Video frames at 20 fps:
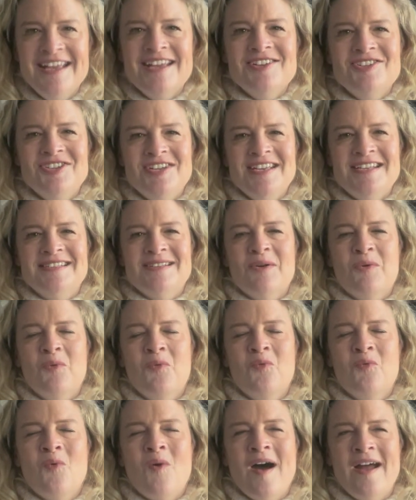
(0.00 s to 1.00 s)
She is a
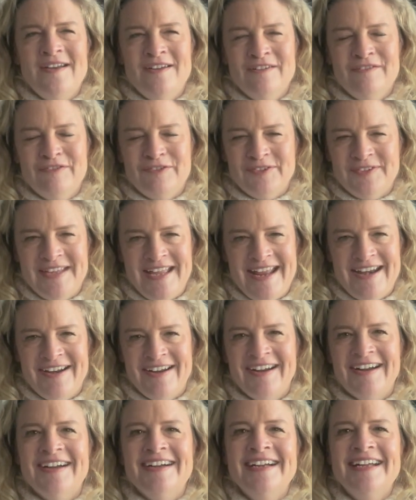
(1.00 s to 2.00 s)
wonderful
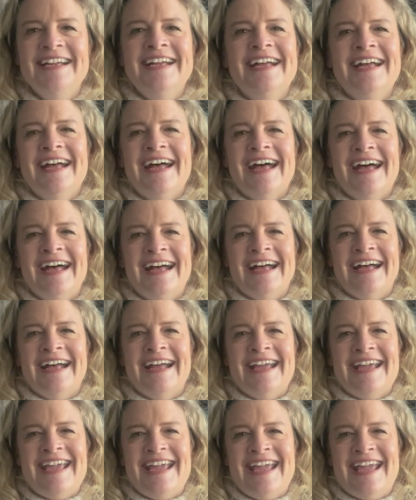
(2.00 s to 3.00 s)
knitter.
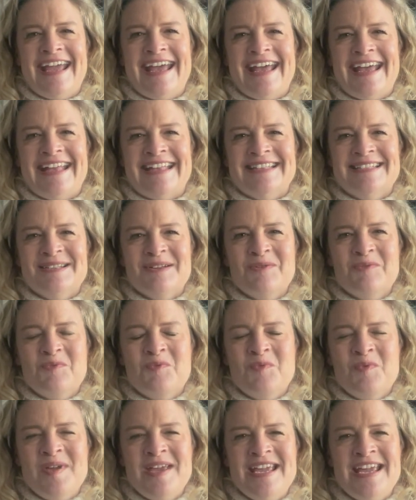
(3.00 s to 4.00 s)
And
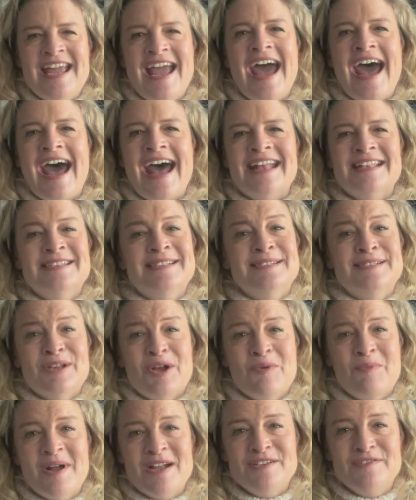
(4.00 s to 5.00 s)
we had
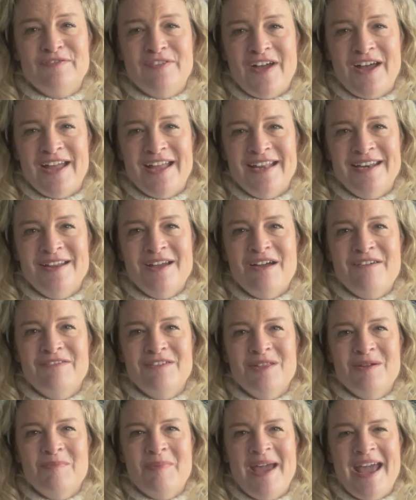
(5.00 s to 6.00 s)
so much fun
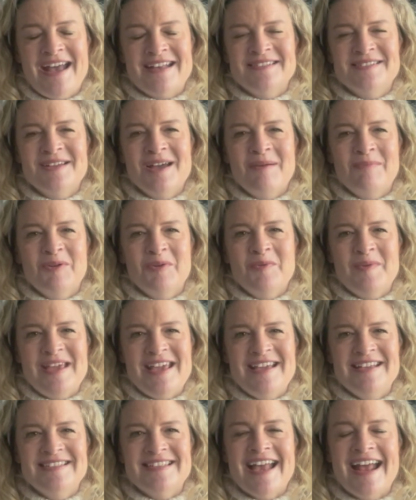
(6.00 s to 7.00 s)
over the past couple
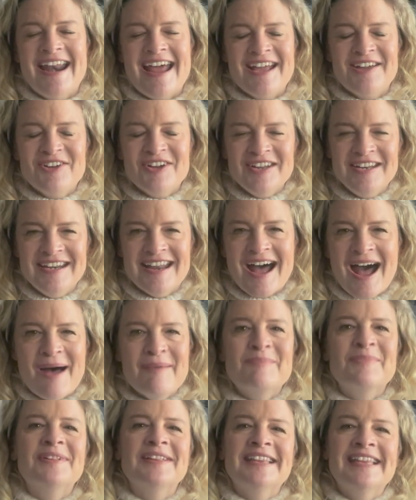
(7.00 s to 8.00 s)
weeks, and I could
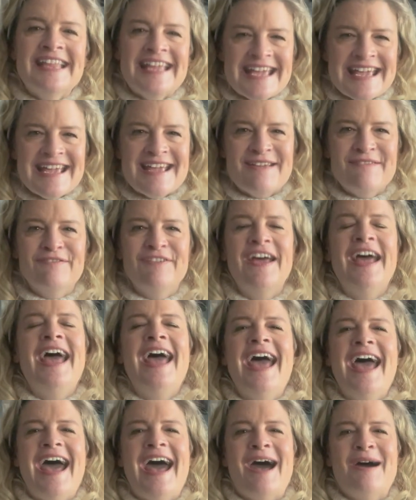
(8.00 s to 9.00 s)
not believe
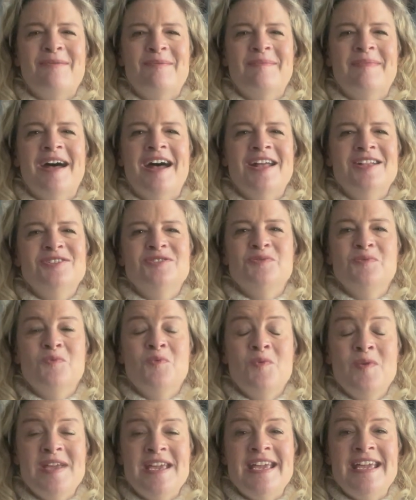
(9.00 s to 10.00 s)
how much
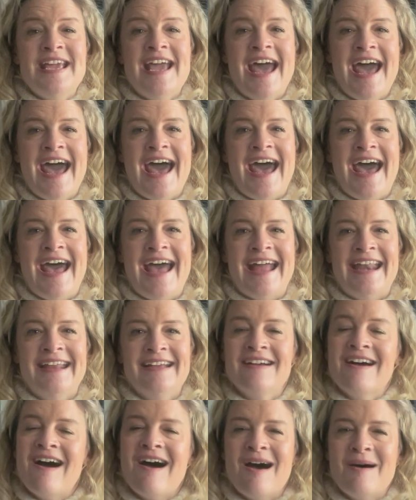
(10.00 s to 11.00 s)
we had
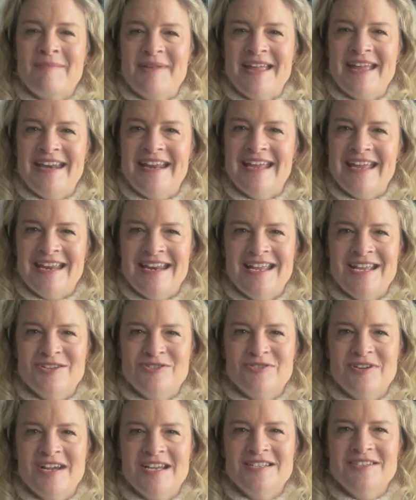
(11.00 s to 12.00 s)
common in
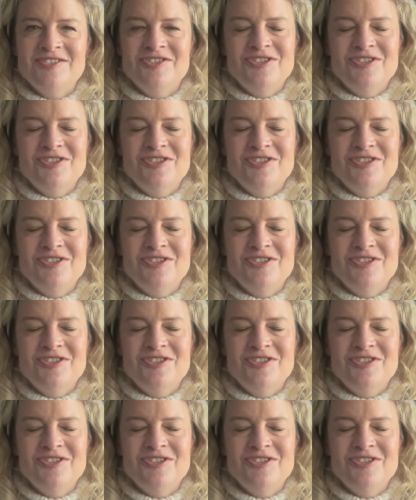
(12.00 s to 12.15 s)
interests.